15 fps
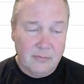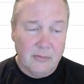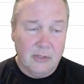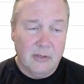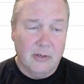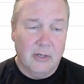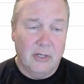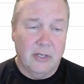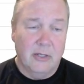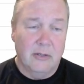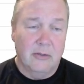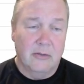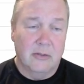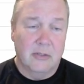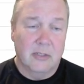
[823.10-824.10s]
So I'm going to
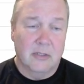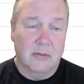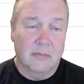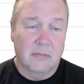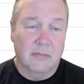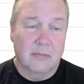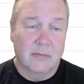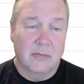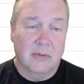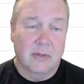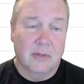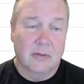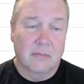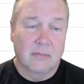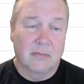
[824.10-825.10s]
use
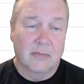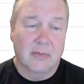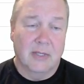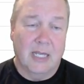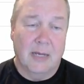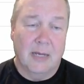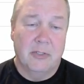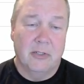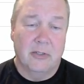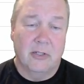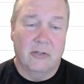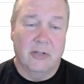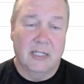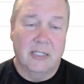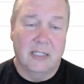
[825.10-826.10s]
absolute
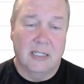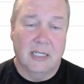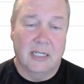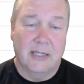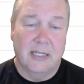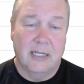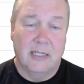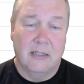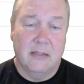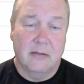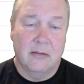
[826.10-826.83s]
addressing on that,